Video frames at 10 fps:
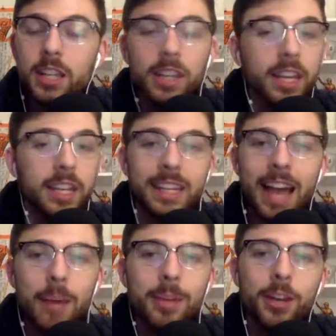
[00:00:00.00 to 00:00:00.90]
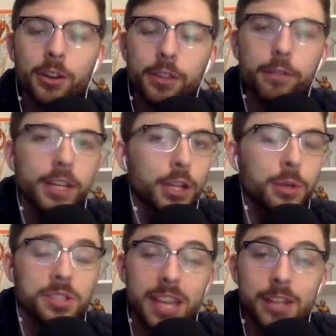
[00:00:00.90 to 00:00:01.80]
like and comment on the
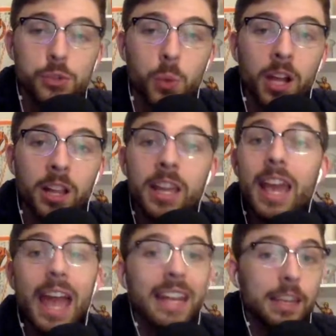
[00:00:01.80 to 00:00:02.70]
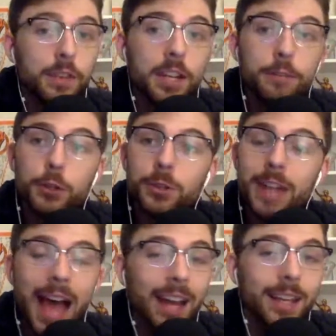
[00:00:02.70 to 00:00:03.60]
videos as well. And even if you're
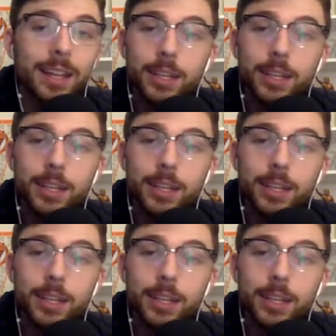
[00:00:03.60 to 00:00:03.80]
not a